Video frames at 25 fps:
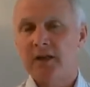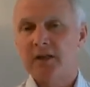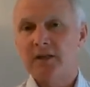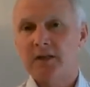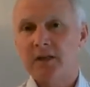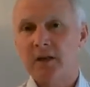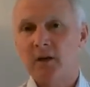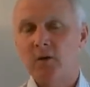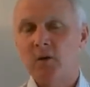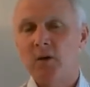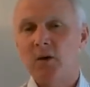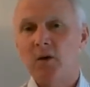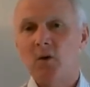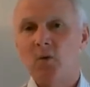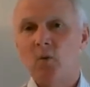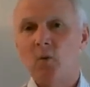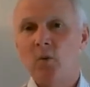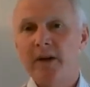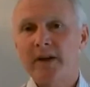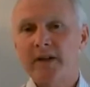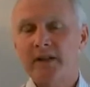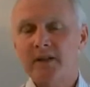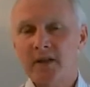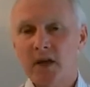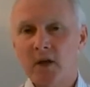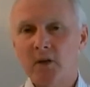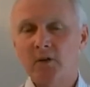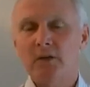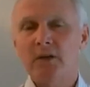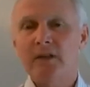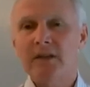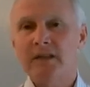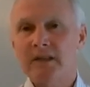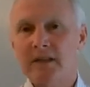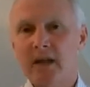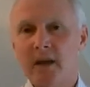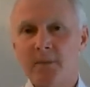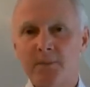So we're
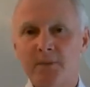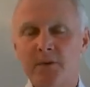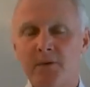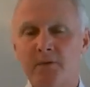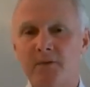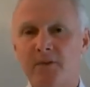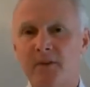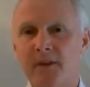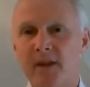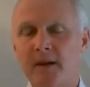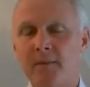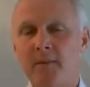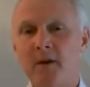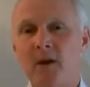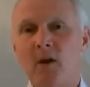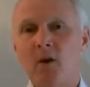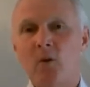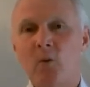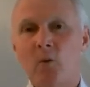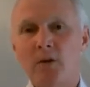totally separate from them.